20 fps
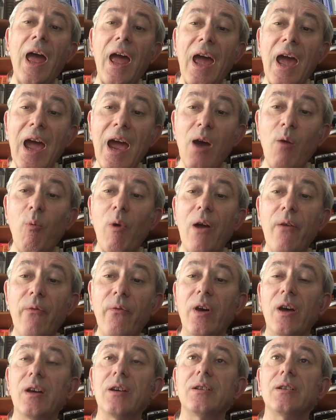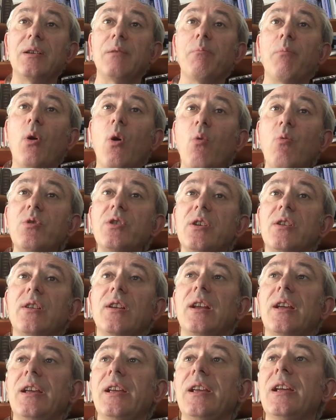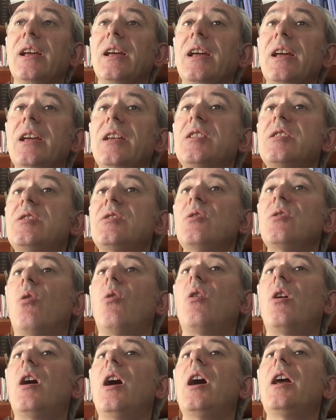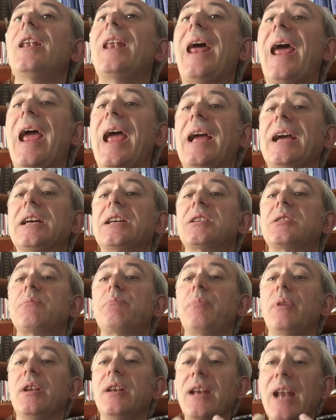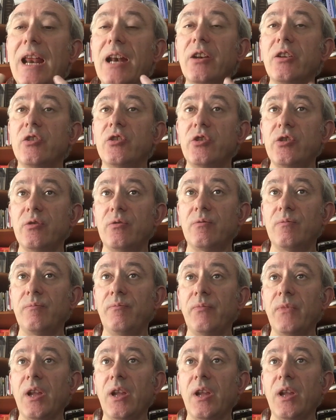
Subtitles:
However, importantly, it's not an exponential.